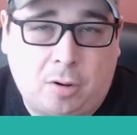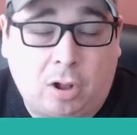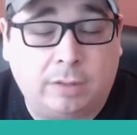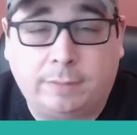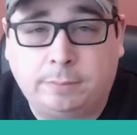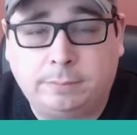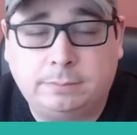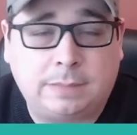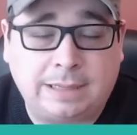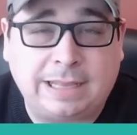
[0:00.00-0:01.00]
All of them?
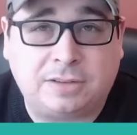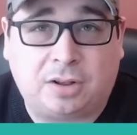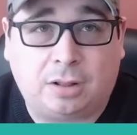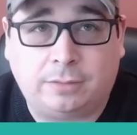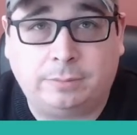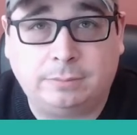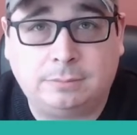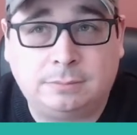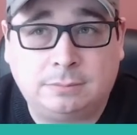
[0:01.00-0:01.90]
I think it's all of them.